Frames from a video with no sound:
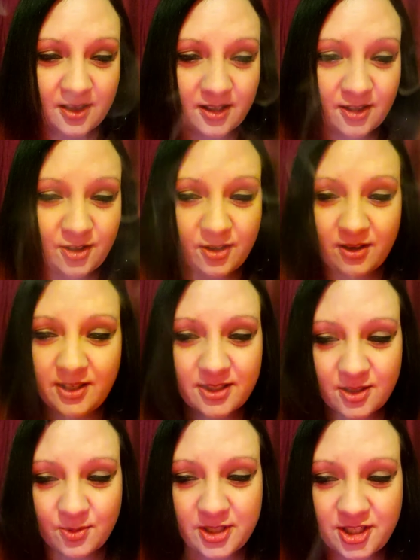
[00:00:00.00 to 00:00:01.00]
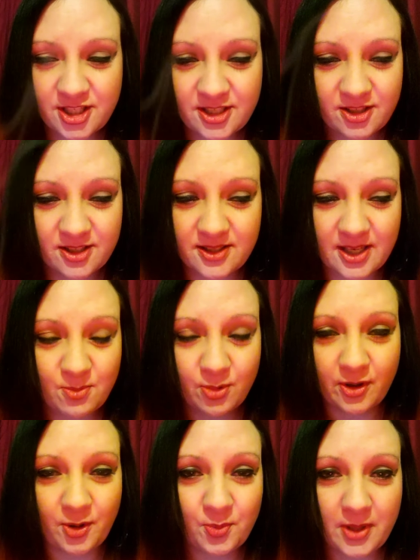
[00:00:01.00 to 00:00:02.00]
Your intuition is just like
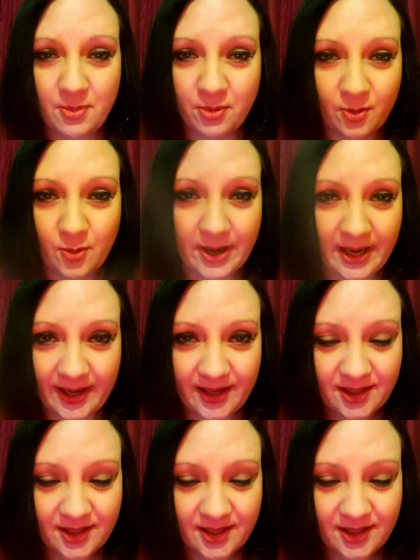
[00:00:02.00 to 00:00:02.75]
blowing people away.